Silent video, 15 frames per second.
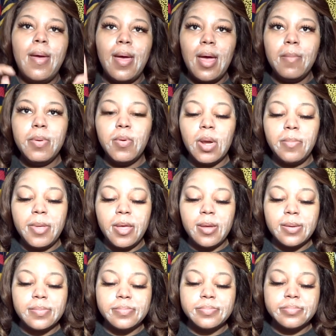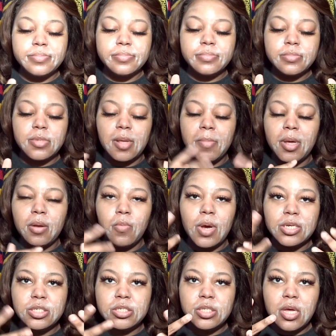i'll be right back i'm gonna
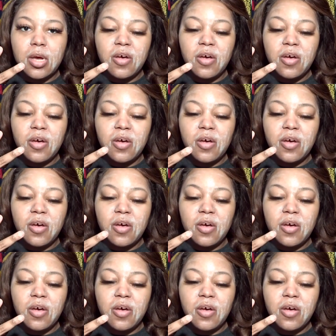wash this off